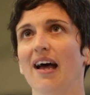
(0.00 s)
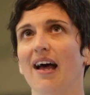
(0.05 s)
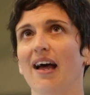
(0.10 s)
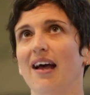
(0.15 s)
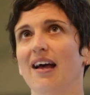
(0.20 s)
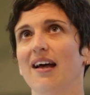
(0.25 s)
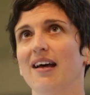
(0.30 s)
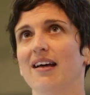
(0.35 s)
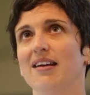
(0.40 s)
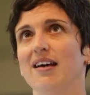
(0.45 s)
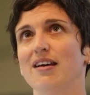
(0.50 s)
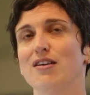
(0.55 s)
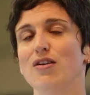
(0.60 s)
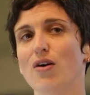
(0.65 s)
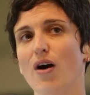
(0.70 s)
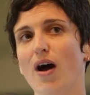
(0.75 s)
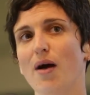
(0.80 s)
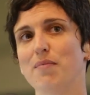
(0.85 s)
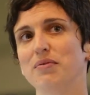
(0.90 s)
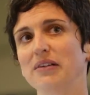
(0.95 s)
and I
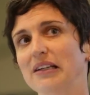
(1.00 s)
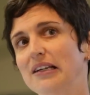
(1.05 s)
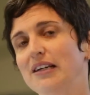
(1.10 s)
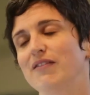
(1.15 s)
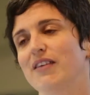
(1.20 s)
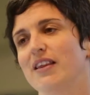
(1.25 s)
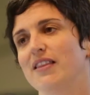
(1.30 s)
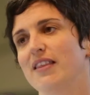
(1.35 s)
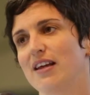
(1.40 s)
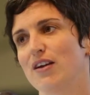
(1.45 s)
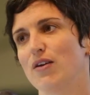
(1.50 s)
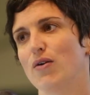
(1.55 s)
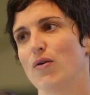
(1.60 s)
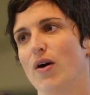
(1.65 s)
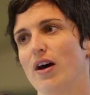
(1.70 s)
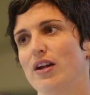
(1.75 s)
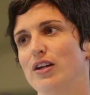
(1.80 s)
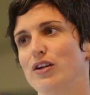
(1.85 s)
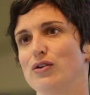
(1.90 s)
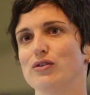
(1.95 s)
know I believe that they know
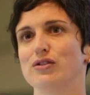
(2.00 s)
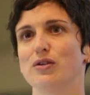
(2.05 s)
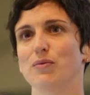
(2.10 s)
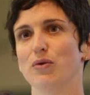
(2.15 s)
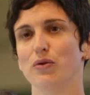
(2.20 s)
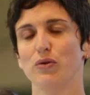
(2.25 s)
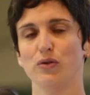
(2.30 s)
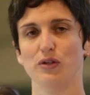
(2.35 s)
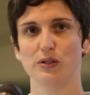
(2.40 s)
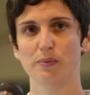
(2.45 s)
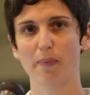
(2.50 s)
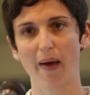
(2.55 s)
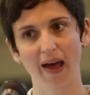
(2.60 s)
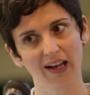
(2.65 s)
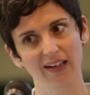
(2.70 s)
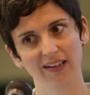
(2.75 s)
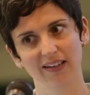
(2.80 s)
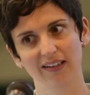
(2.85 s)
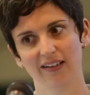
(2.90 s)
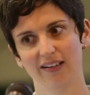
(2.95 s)
how to use them with
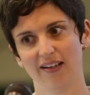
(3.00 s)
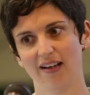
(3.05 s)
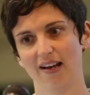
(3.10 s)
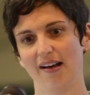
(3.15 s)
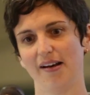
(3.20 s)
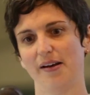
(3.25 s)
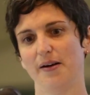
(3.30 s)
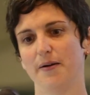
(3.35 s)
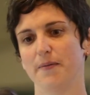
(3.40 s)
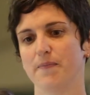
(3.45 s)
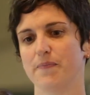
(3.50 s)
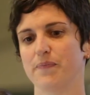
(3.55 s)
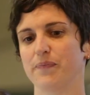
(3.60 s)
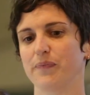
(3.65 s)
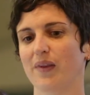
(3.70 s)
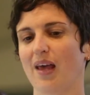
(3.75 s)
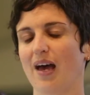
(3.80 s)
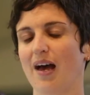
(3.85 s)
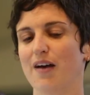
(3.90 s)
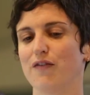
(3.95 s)
respect.
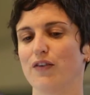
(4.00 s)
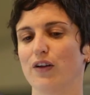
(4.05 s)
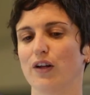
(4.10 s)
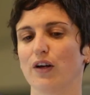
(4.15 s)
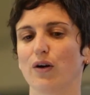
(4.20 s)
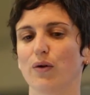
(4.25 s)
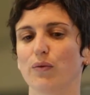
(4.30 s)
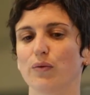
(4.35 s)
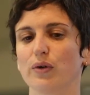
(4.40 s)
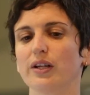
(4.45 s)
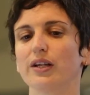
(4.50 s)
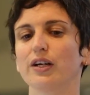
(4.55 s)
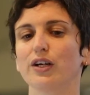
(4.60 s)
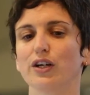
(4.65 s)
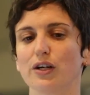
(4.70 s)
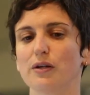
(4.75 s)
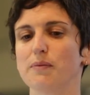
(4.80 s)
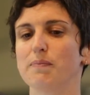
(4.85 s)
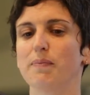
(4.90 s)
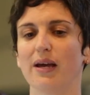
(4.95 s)
Um, I feel like a really
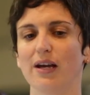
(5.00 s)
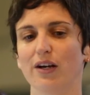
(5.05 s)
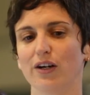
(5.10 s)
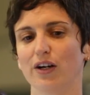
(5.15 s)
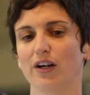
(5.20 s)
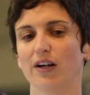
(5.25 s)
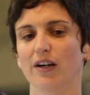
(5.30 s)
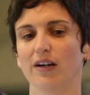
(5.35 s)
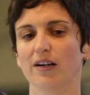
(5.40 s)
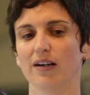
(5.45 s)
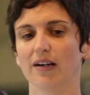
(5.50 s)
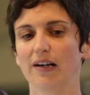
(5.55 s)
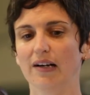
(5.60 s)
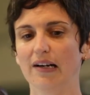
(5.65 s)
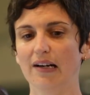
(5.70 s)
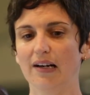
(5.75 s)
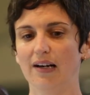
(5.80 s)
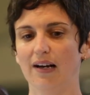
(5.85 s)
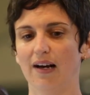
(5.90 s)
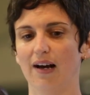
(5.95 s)
good baker
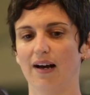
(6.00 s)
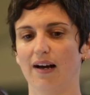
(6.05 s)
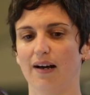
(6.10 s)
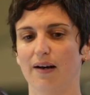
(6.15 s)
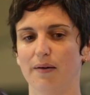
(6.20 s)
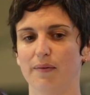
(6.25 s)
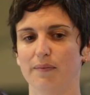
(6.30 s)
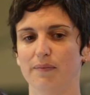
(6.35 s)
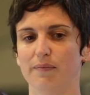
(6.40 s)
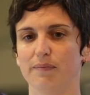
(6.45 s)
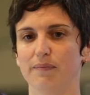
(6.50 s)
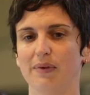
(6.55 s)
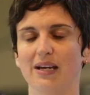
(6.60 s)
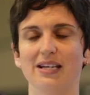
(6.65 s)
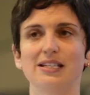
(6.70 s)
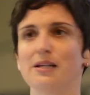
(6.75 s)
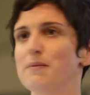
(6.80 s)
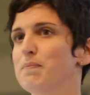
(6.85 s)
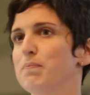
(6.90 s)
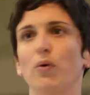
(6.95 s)
um,
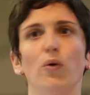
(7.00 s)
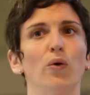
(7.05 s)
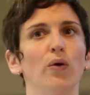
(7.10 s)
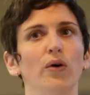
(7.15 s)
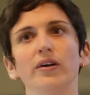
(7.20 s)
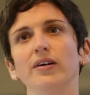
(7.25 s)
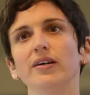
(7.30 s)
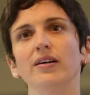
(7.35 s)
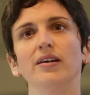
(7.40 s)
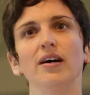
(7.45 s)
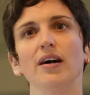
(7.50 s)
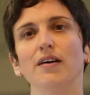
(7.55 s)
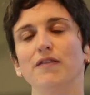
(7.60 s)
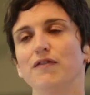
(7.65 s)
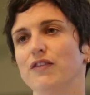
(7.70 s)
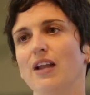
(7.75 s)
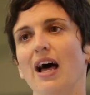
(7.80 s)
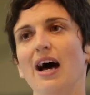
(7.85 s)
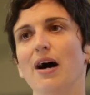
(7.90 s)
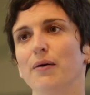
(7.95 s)
isn't bored of
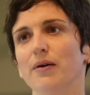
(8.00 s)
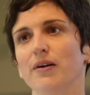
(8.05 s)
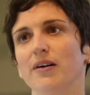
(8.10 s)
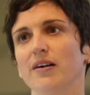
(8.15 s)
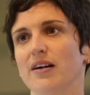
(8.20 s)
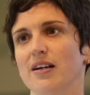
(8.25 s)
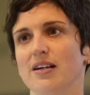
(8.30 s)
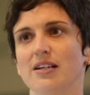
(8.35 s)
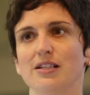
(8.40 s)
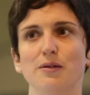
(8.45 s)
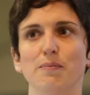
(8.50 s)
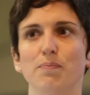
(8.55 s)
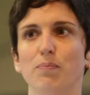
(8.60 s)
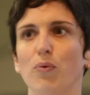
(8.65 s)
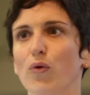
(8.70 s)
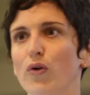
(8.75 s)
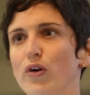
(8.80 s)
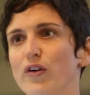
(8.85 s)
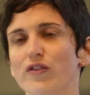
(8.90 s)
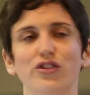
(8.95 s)
flour and isn't
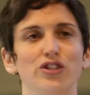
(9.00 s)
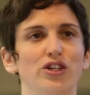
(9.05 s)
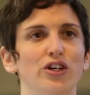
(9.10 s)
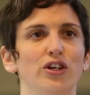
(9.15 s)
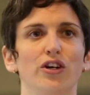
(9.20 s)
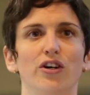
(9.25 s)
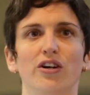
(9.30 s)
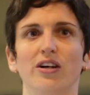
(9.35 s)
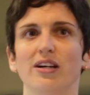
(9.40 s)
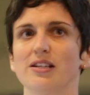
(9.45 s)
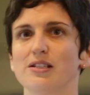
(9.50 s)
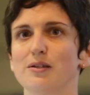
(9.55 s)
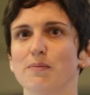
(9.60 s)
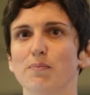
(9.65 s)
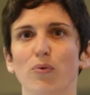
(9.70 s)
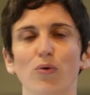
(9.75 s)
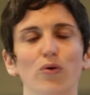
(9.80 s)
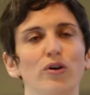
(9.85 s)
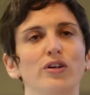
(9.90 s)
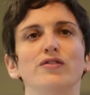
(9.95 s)
bored of sugar and
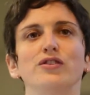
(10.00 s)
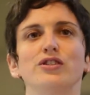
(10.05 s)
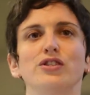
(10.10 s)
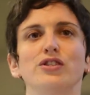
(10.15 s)
isn't bored of